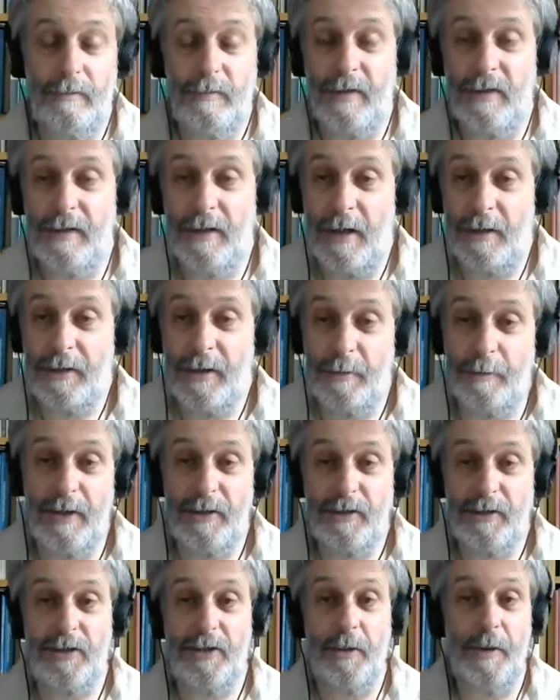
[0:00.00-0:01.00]
Nothing
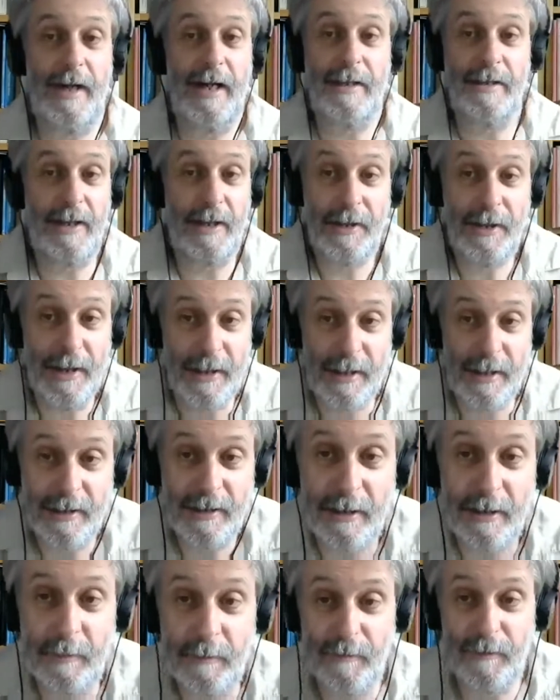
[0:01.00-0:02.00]
much to add. I think
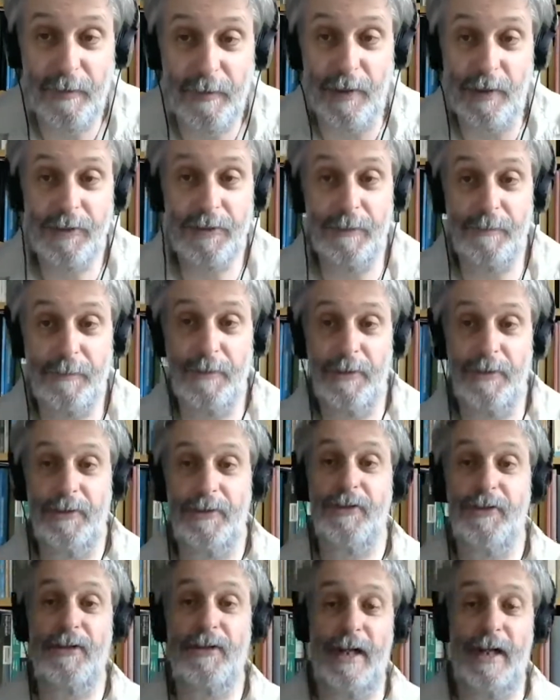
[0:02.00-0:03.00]
philosophers,